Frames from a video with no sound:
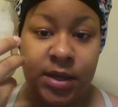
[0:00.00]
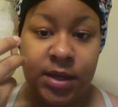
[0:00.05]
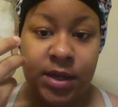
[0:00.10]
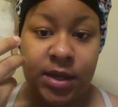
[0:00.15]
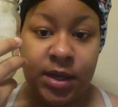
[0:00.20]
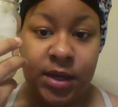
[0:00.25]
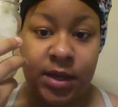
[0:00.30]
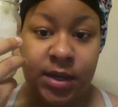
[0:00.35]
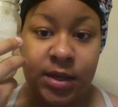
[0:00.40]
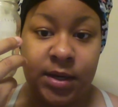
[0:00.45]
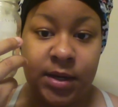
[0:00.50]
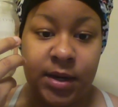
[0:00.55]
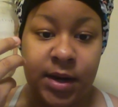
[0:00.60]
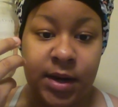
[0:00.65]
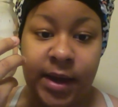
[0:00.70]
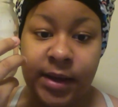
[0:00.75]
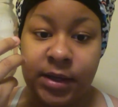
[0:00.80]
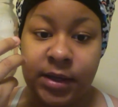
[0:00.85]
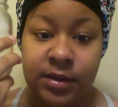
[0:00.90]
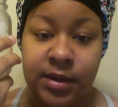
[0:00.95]
and
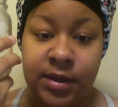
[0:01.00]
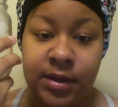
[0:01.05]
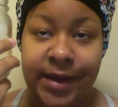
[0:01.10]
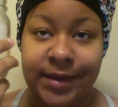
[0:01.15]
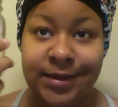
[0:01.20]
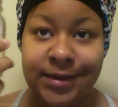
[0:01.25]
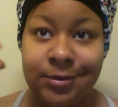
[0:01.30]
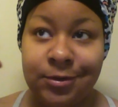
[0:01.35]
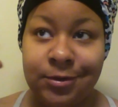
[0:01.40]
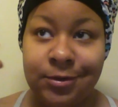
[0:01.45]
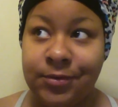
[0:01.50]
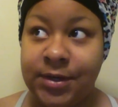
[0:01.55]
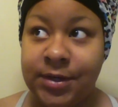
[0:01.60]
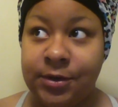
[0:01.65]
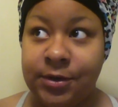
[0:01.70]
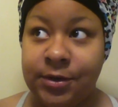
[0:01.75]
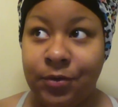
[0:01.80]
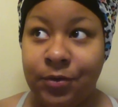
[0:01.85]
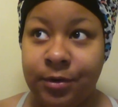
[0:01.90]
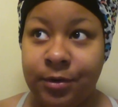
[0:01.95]
I can do it in a
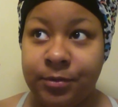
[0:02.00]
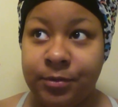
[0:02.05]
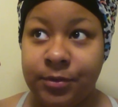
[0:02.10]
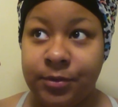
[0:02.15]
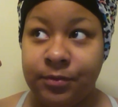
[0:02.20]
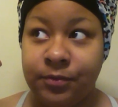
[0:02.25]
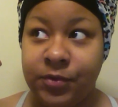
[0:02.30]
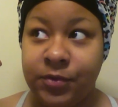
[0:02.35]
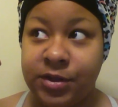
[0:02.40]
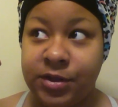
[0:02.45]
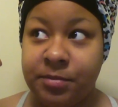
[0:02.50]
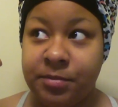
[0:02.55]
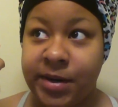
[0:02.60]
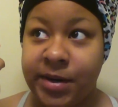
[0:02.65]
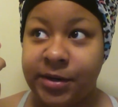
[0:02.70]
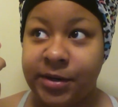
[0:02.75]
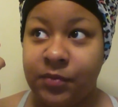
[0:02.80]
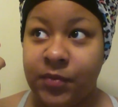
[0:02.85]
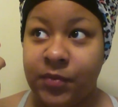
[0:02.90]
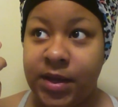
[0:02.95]
dorm room with a
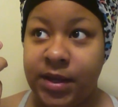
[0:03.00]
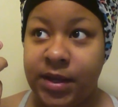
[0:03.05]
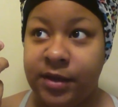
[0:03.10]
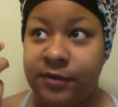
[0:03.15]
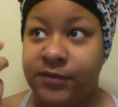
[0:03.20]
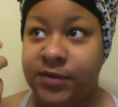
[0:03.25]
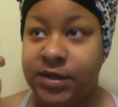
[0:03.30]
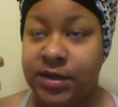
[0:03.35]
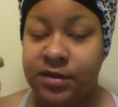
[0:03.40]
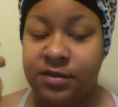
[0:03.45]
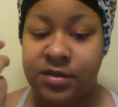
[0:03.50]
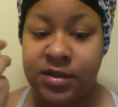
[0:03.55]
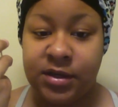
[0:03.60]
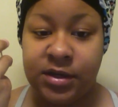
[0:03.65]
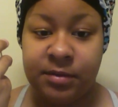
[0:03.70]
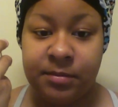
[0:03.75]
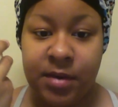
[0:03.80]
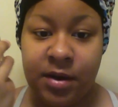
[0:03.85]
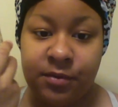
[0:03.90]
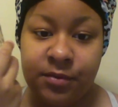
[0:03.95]
microwave and a sink
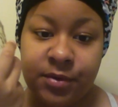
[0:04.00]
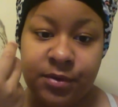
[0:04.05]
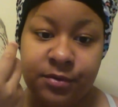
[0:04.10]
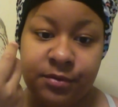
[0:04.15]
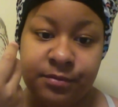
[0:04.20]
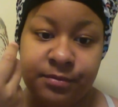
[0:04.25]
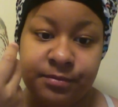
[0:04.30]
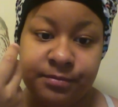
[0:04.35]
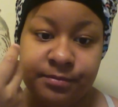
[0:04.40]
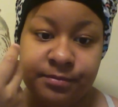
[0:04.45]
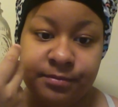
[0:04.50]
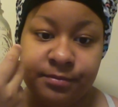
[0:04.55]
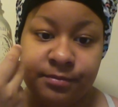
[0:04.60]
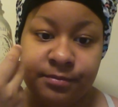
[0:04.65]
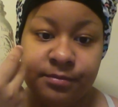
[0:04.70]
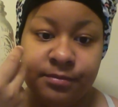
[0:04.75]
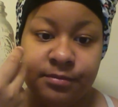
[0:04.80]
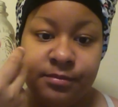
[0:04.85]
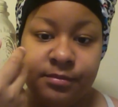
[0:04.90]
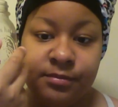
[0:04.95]
in my room.
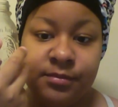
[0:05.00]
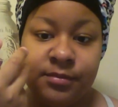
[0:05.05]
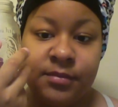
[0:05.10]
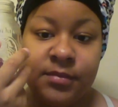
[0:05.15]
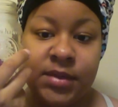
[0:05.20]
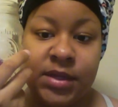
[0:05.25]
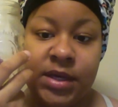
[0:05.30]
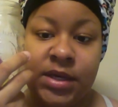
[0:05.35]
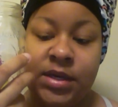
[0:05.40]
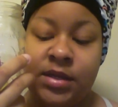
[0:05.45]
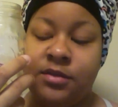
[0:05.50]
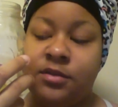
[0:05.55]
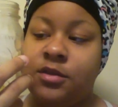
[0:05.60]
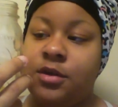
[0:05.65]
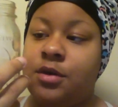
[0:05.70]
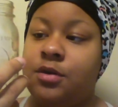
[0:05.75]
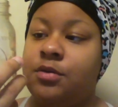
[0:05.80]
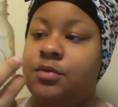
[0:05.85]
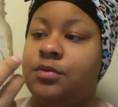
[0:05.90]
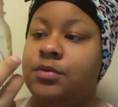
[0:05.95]
And
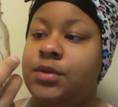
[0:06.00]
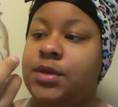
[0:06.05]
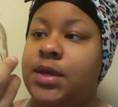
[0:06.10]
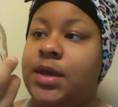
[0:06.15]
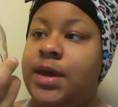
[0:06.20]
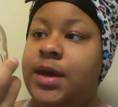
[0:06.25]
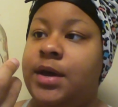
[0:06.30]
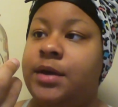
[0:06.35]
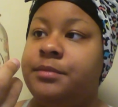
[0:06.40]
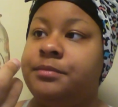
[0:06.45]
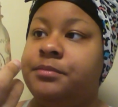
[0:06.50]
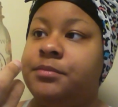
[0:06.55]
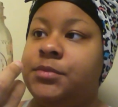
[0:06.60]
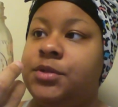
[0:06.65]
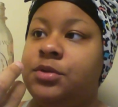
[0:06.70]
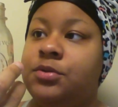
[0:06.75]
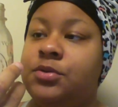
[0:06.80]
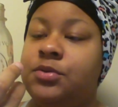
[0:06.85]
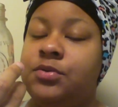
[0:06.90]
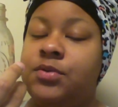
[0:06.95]
so yeah,
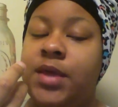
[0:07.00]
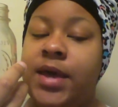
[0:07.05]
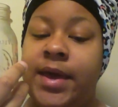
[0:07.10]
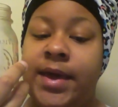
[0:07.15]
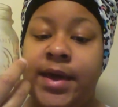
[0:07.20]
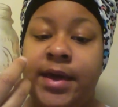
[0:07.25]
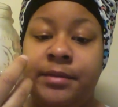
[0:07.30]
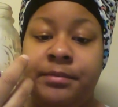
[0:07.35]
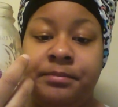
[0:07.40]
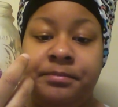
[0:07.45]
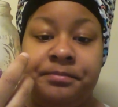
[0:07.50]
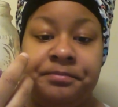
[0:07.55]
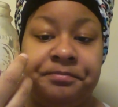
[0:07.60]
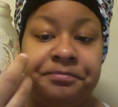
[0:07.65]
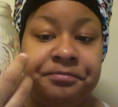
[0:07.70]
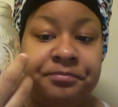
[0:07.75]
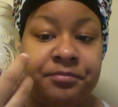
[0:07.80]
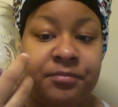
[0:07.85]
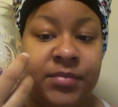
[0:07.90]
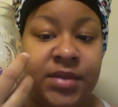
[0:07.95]
you do that,
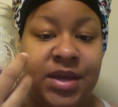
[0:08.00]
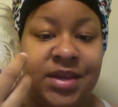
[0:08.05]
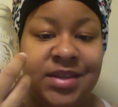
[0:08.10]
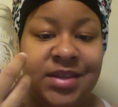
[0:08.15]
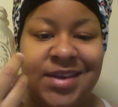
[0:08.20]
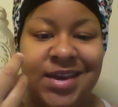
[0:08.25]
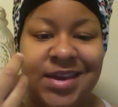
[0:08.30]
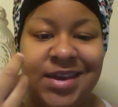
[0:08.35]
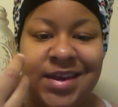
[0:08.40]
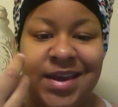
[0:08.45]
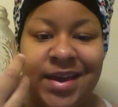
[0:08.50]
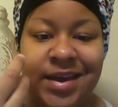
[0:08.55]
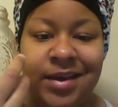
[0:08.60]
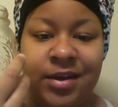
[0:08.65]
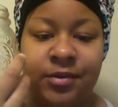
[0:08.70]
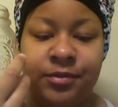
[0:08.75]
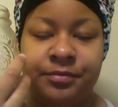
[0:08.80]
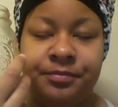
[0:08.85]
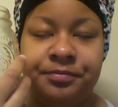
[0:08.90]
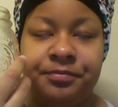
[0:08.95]
take it
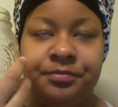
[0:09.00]
out,